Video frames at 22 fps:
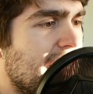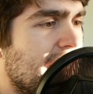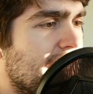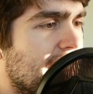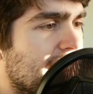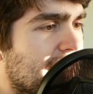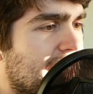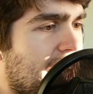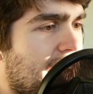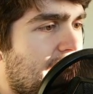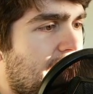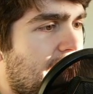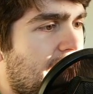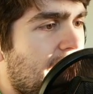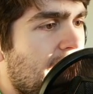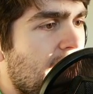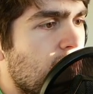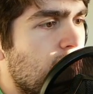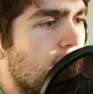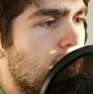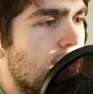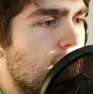that
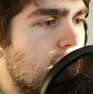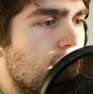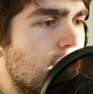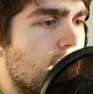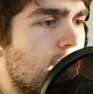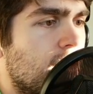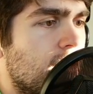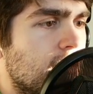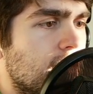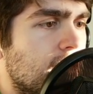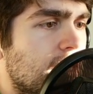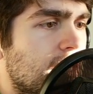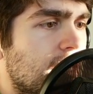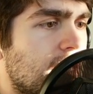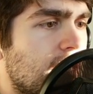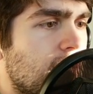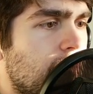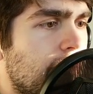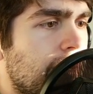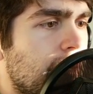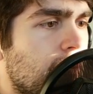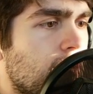happens on the
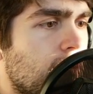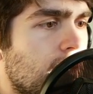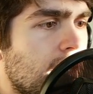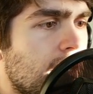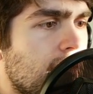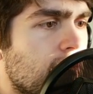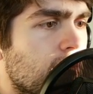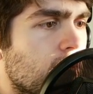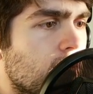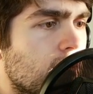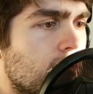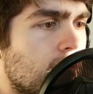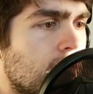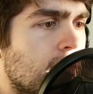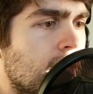CPU level